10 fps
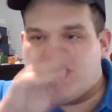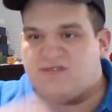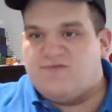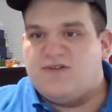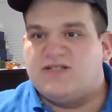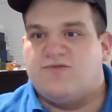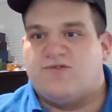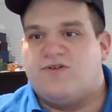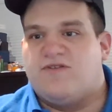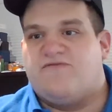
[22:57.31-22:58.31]
Justin Wilson
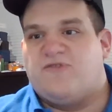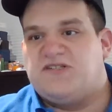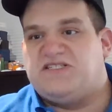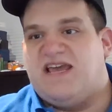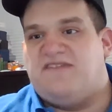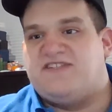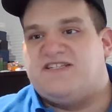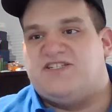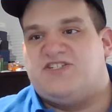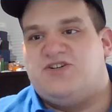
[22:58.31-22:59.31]
recorded first save
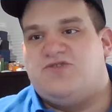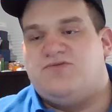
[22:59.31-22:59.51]
since